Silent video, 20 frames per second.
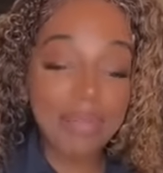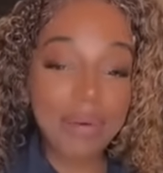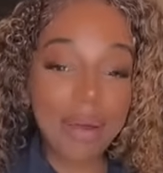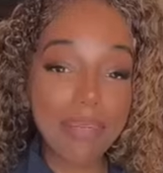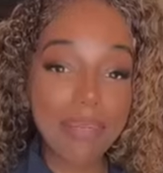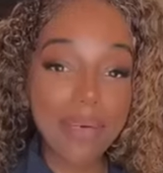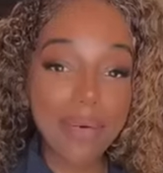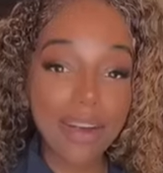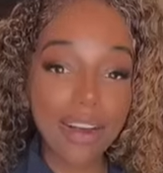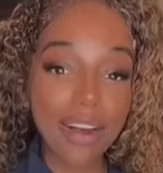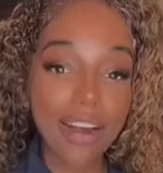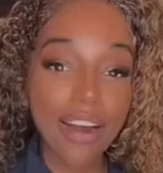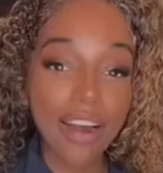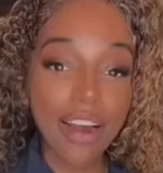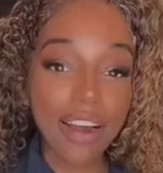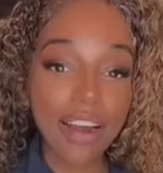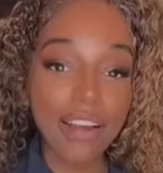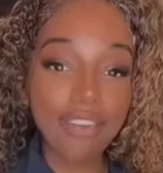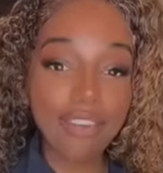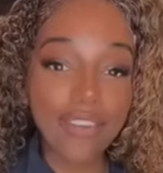Give me 1 more
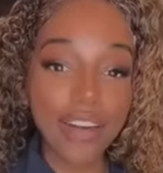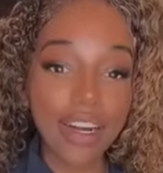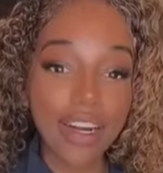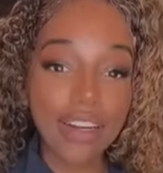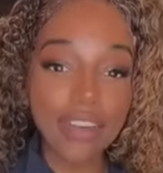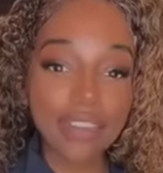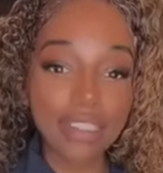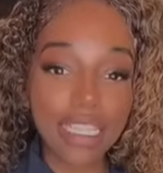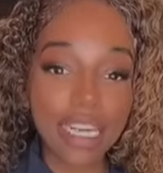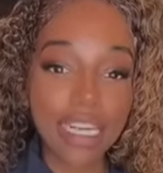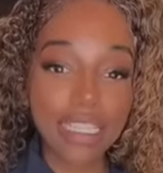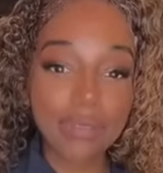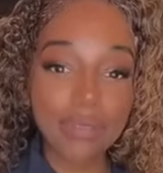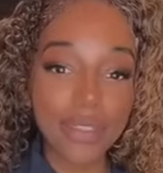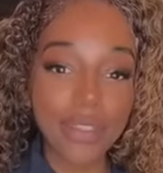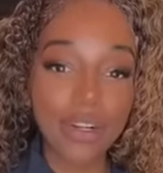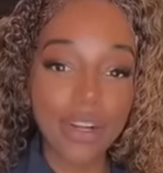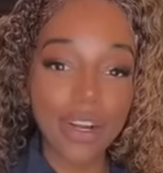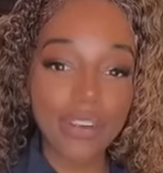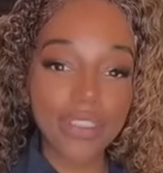card for Earth
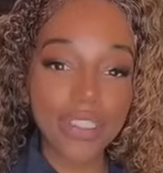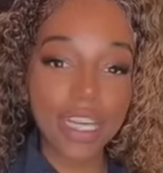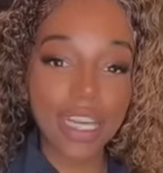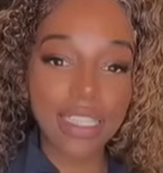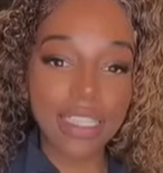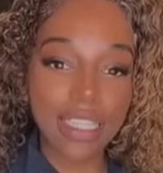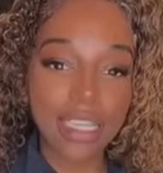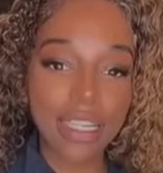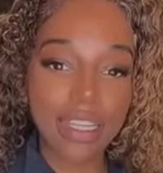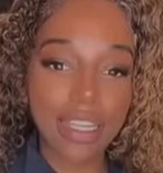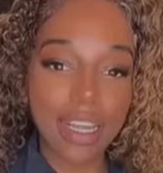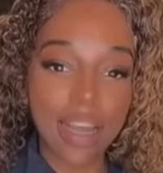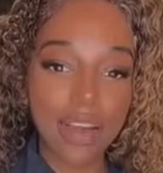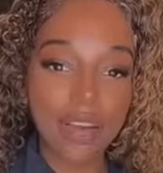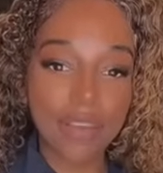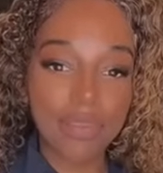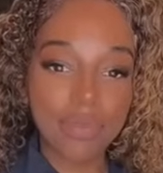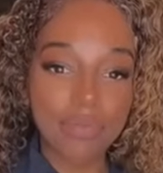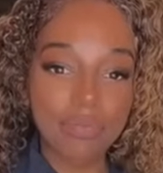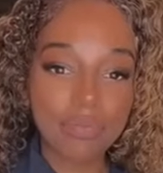Signs. What do Earth Signs need to
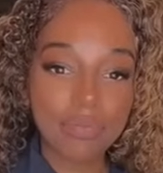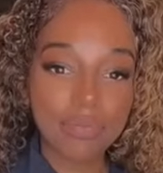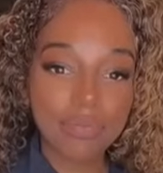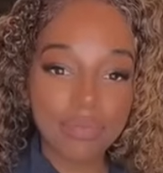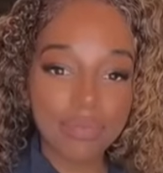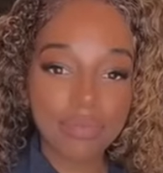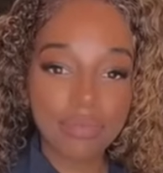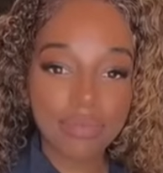know?